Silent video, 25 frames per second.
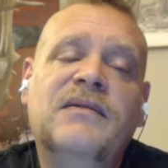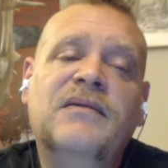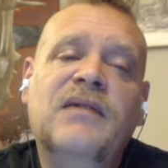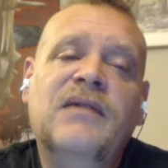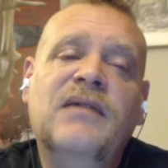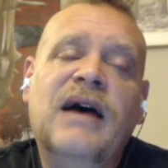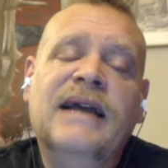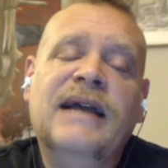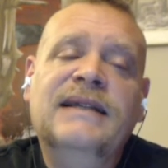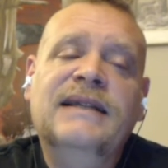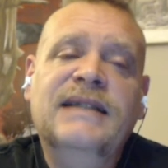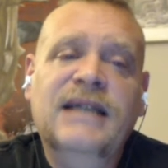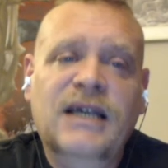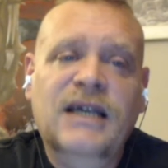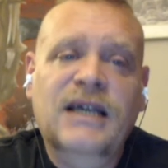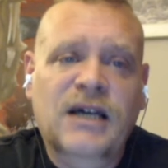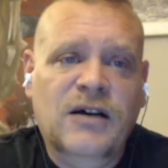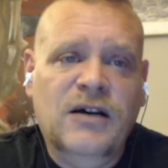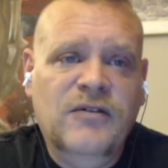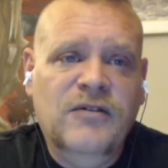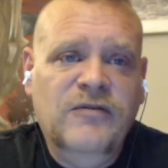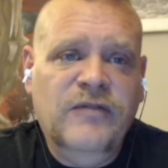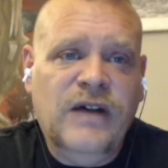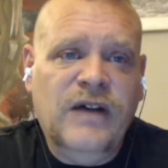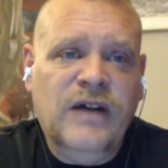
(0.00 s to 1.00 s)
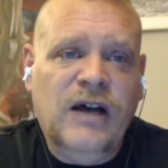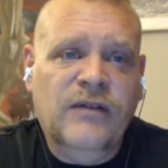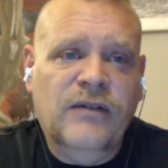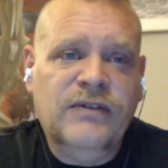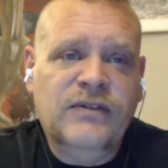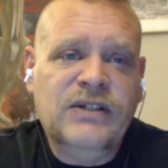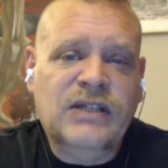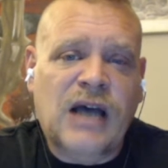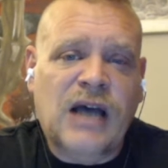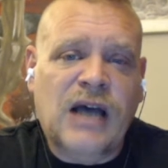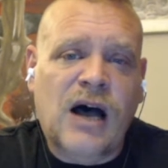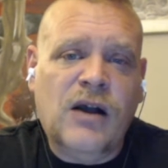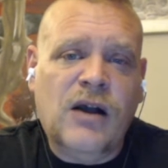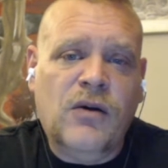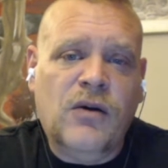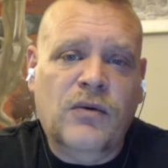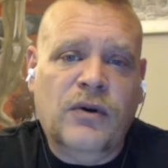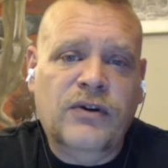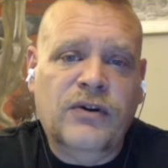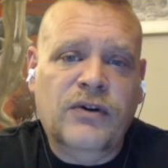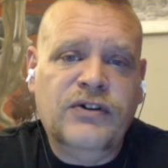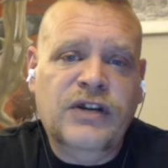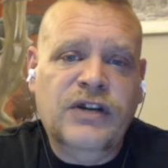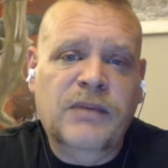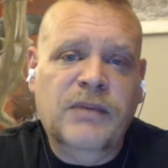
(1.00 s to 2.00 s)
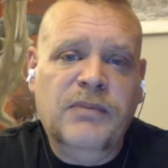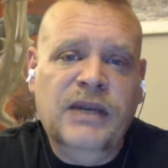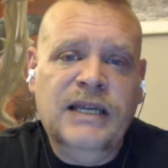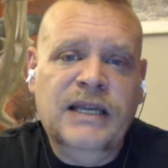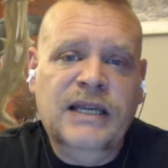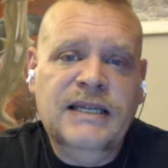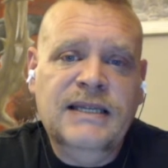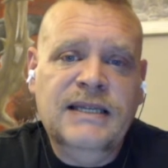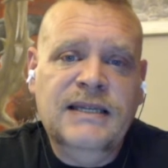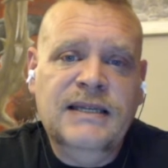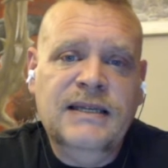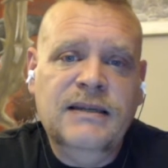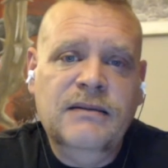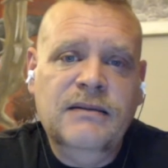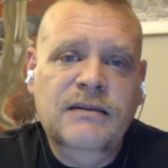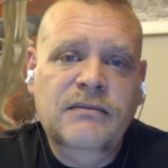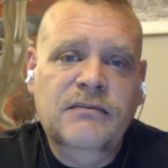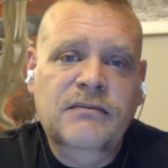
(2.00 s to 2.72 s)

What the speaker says: Idea of stock ownership is